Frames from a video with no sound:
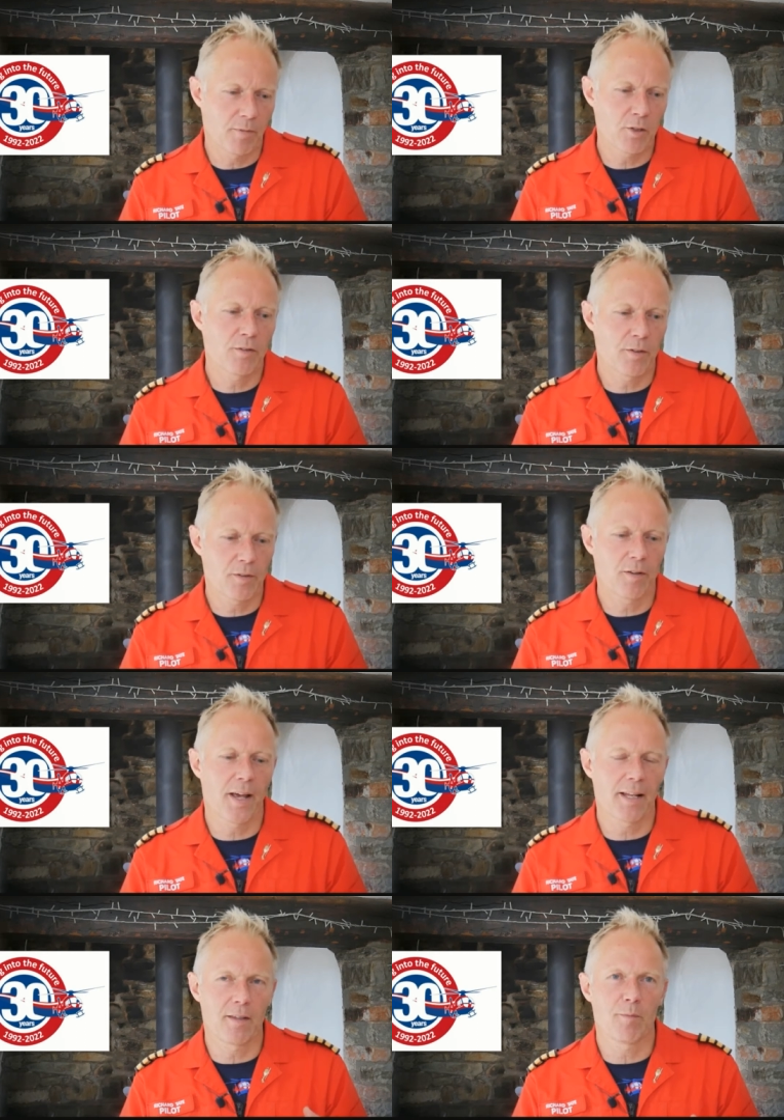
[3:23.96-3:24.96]
Most of us have
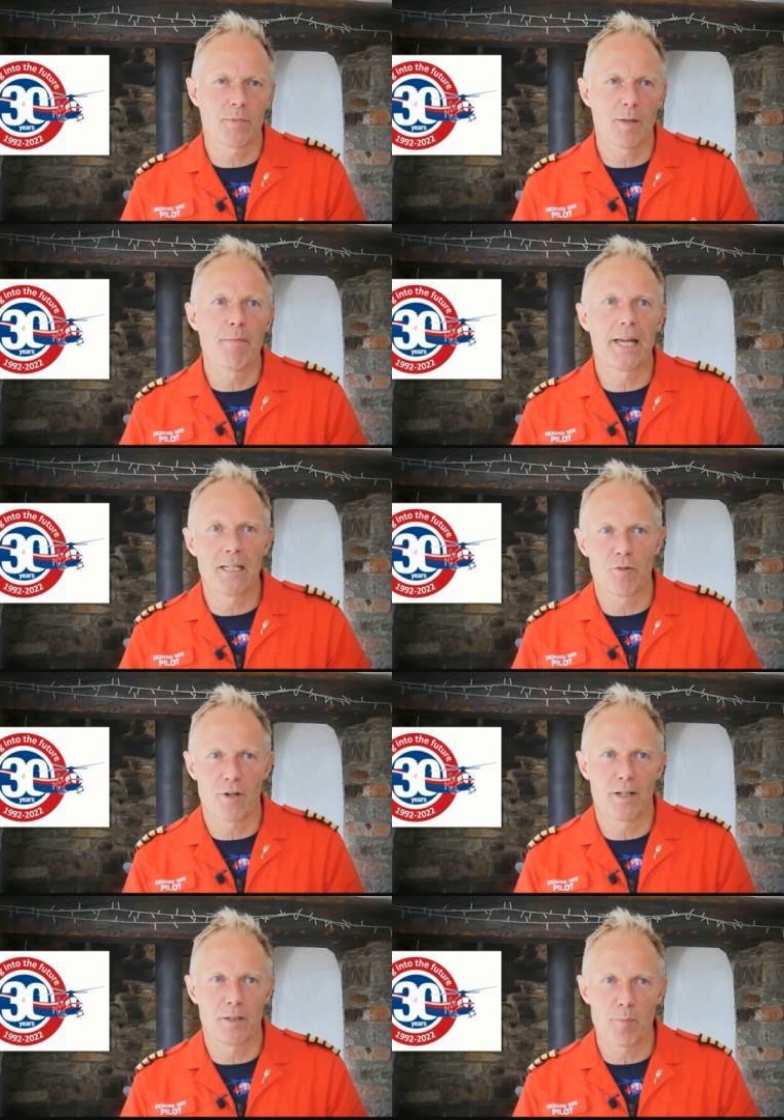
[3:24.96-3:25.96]
had the, the main
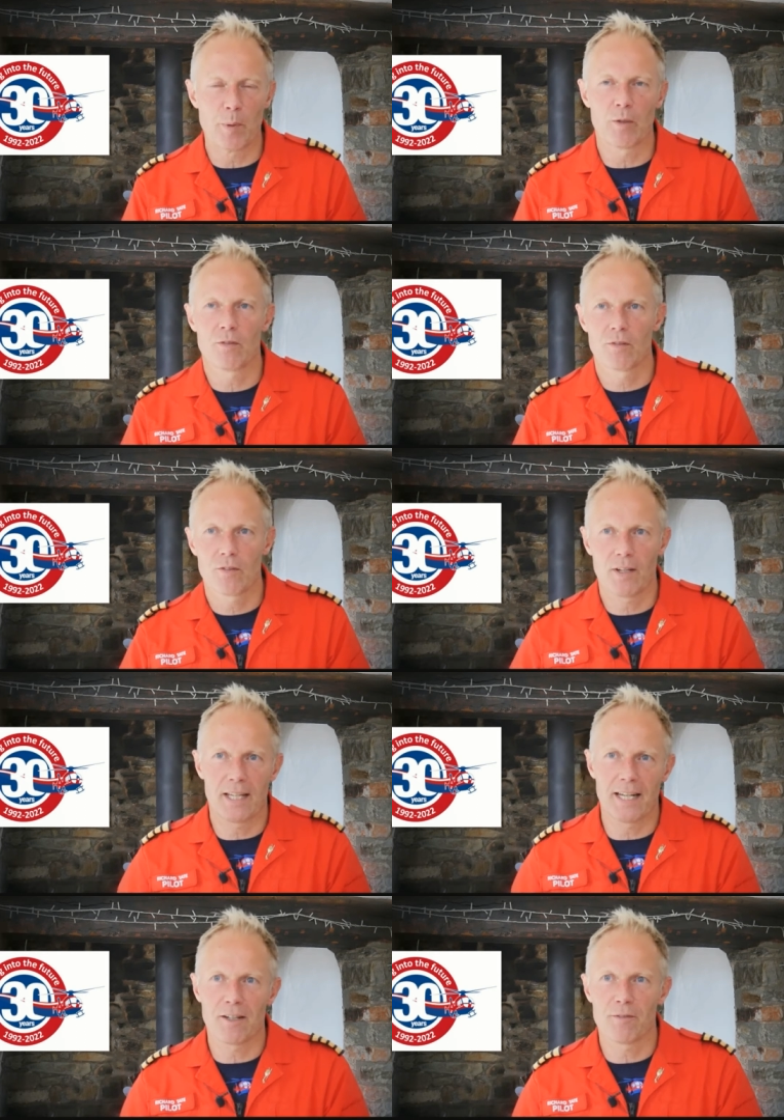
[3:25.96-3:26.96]
adrenaline buzz
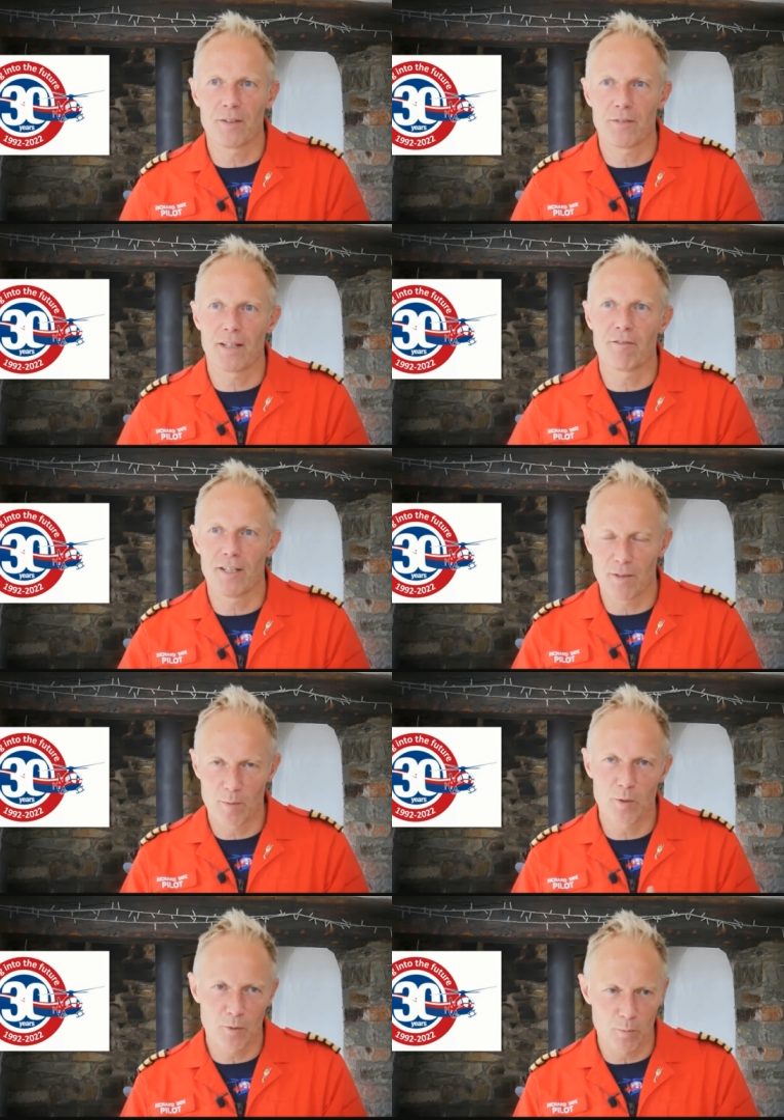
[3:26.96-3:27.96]
taken out of us, thankfully,
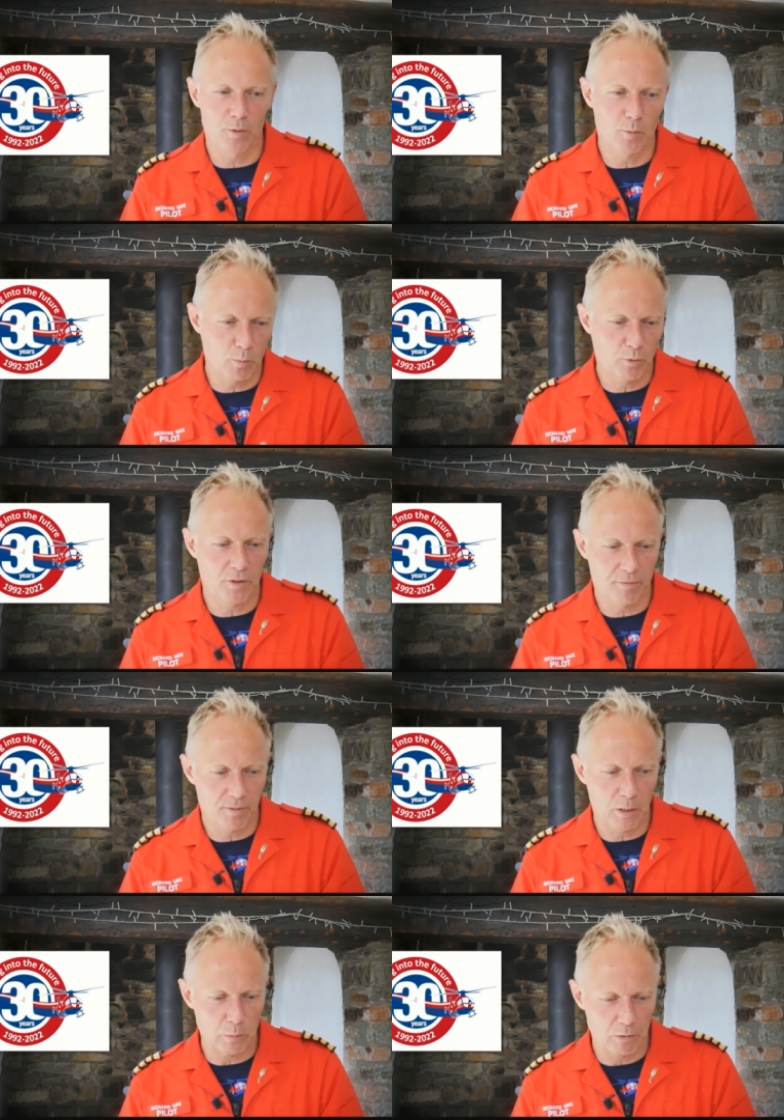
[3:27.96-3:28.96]
because we're all sort of
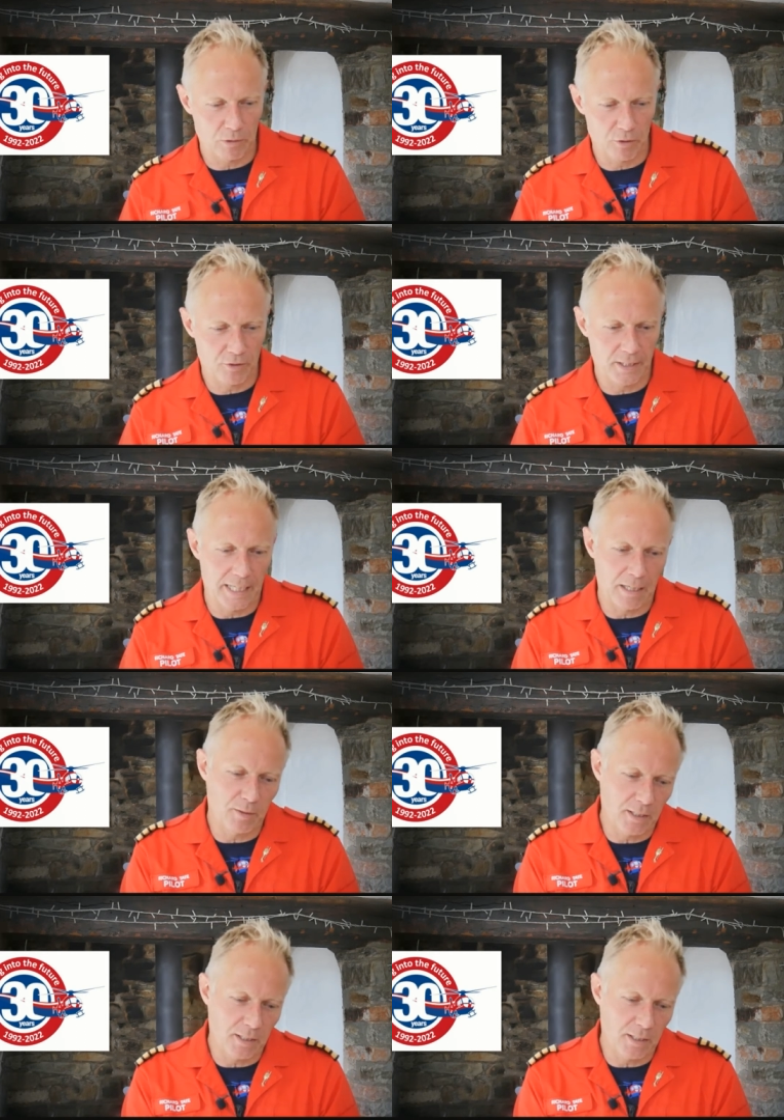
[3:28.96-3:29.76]
old and crusty now.